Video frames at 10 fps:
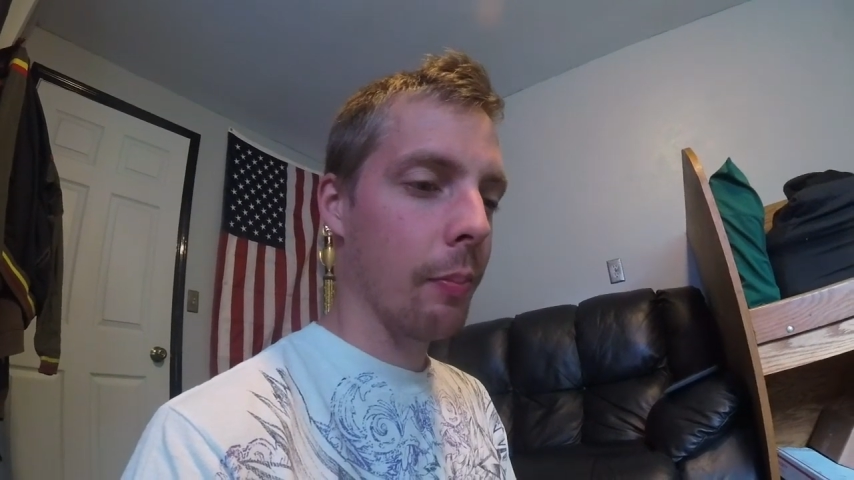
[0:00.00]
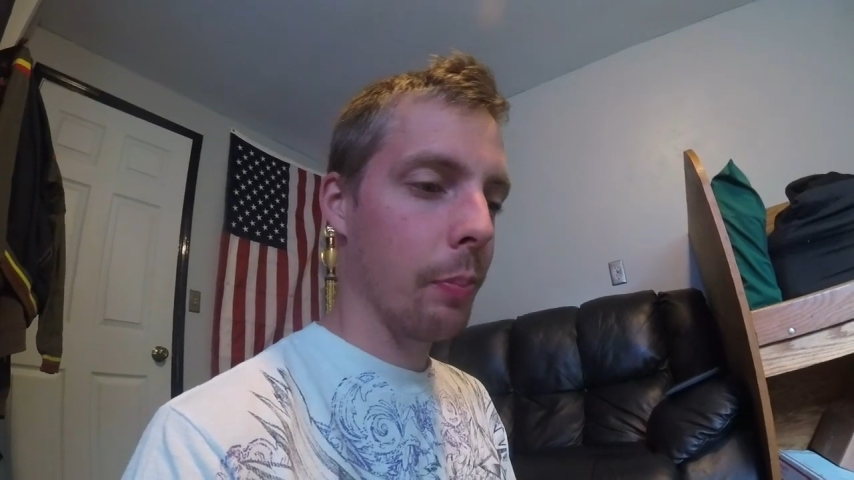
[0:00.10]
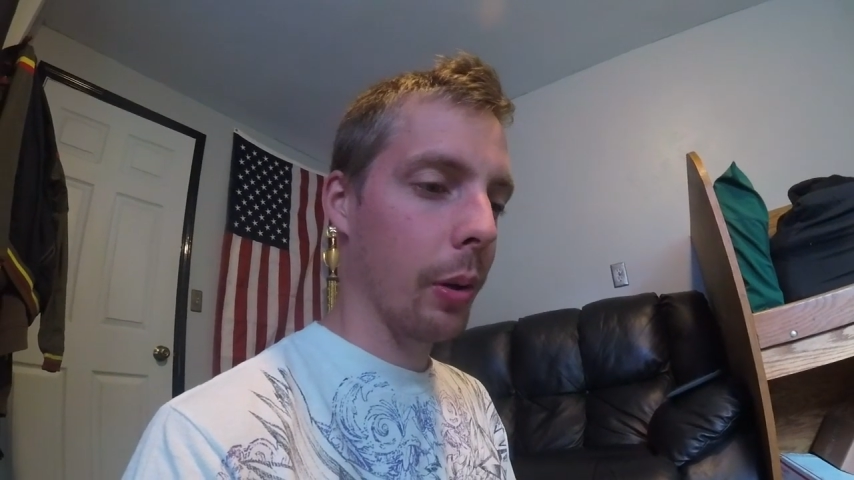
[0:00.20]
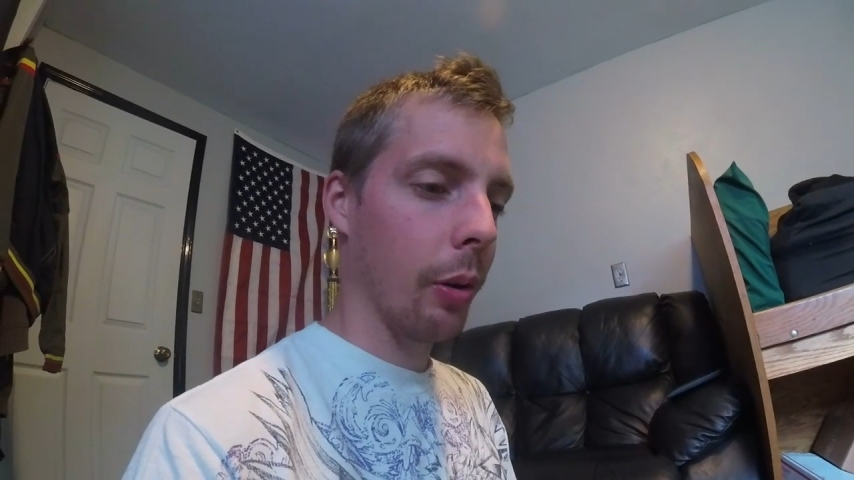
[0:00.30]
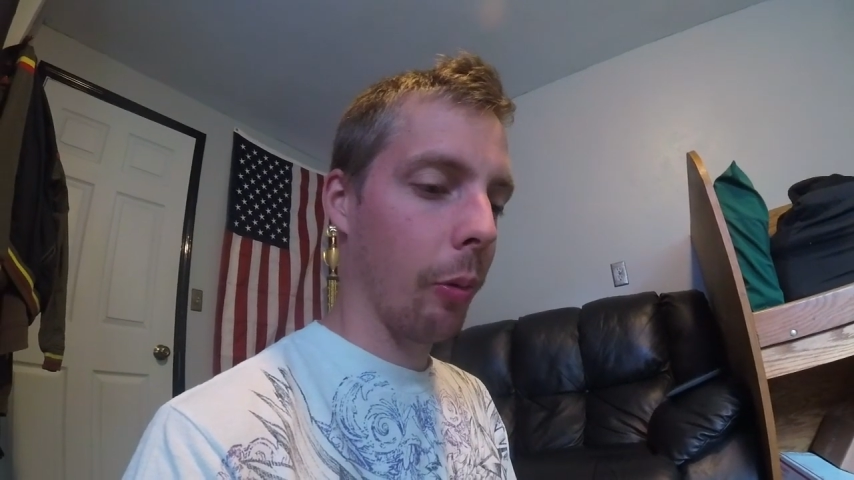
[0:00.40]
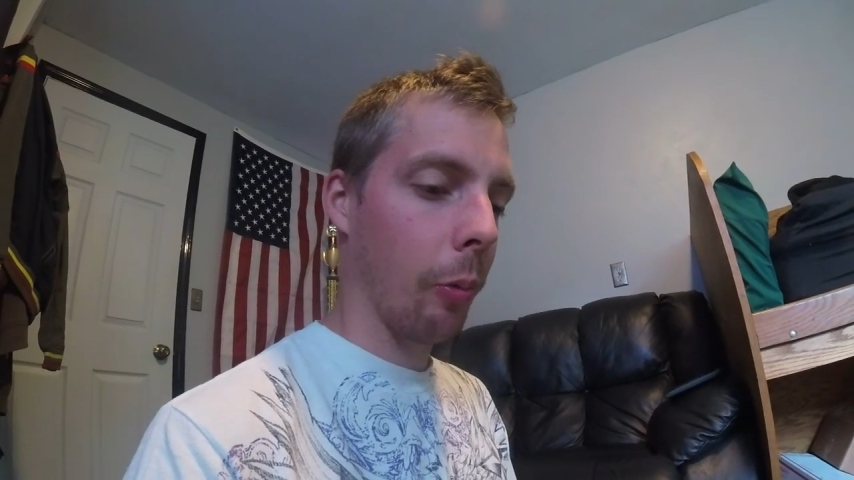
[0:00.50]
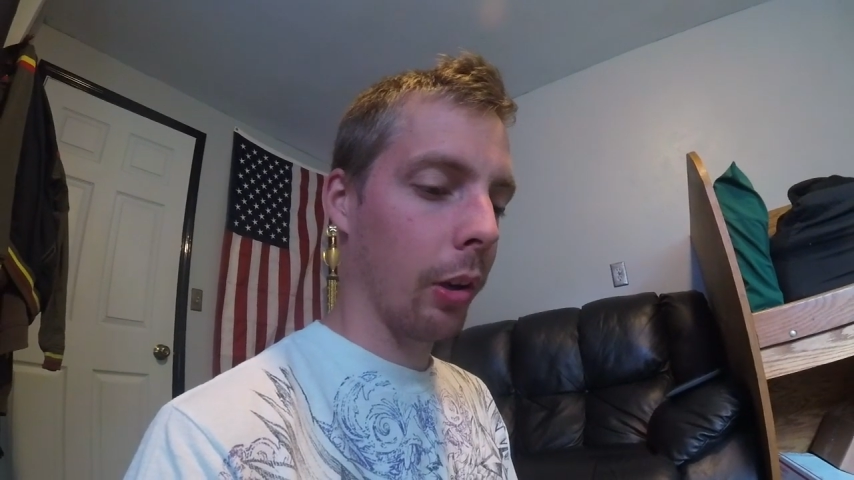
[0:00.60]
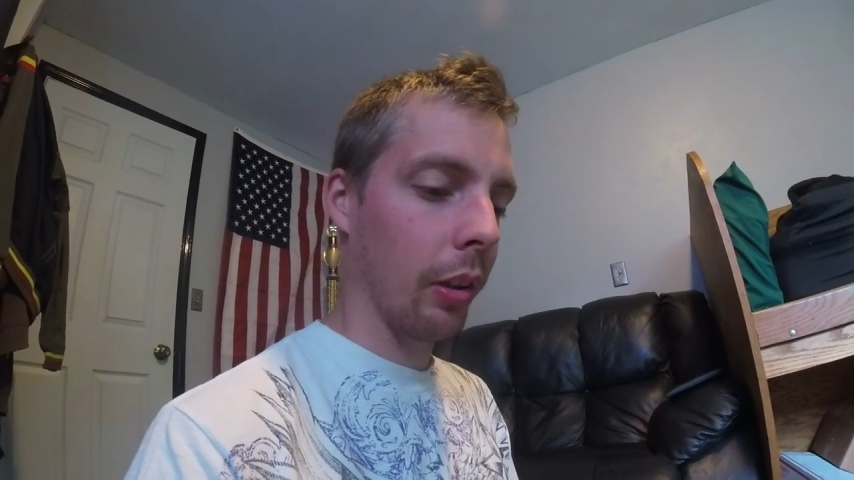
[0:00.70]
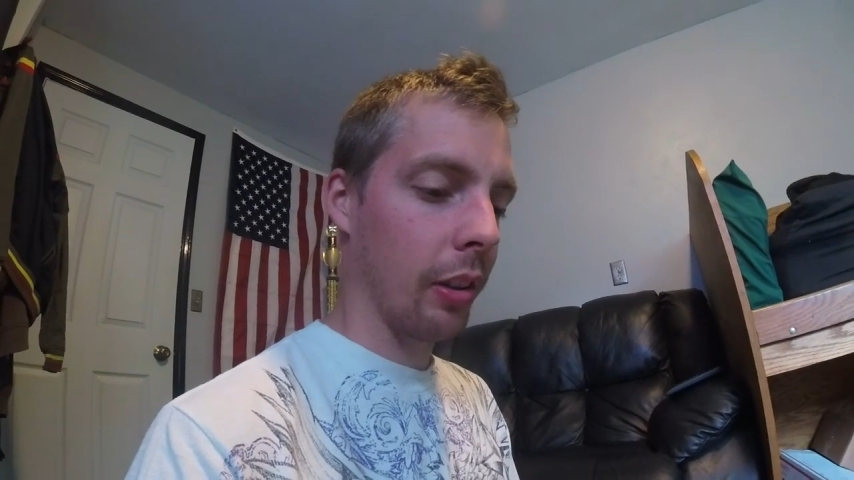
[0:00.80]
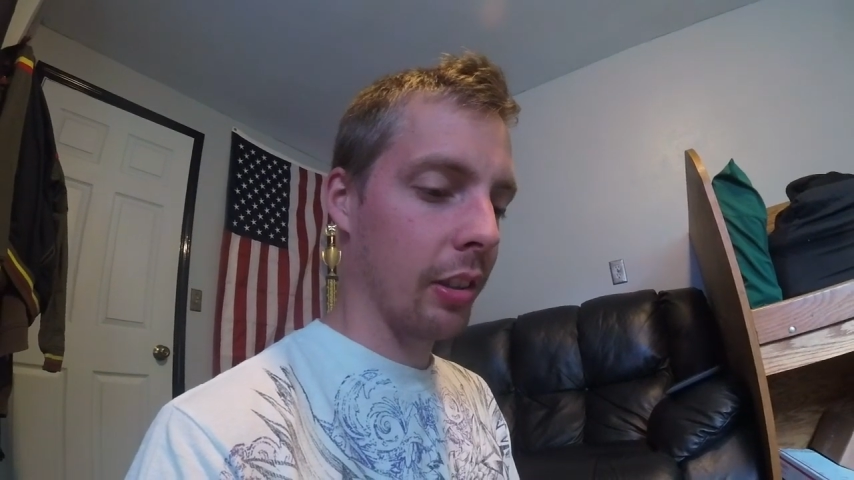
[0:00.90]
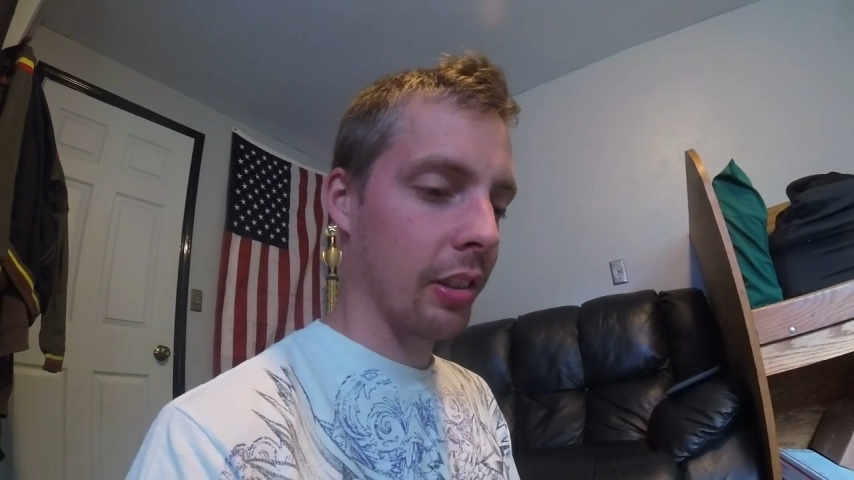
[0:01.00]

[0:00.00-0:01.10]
built one of these